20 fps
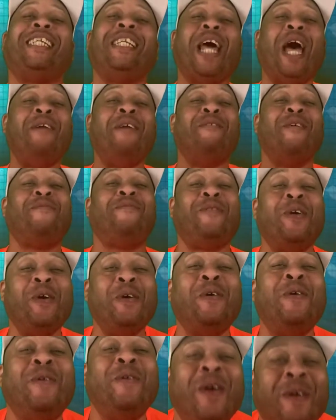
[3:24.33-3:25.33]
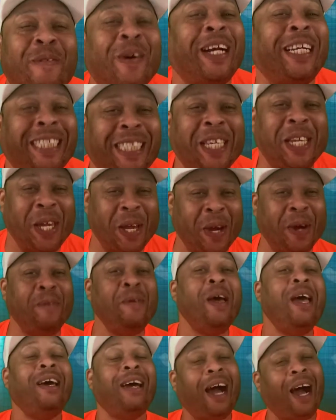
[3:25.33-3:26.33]
name a few. We want to see him,
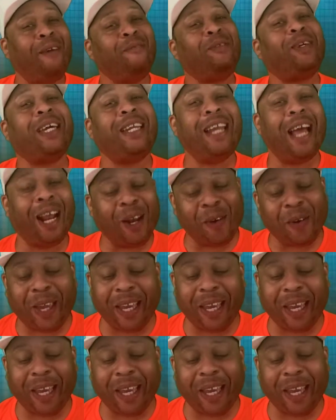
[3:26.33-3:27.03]
Canelo,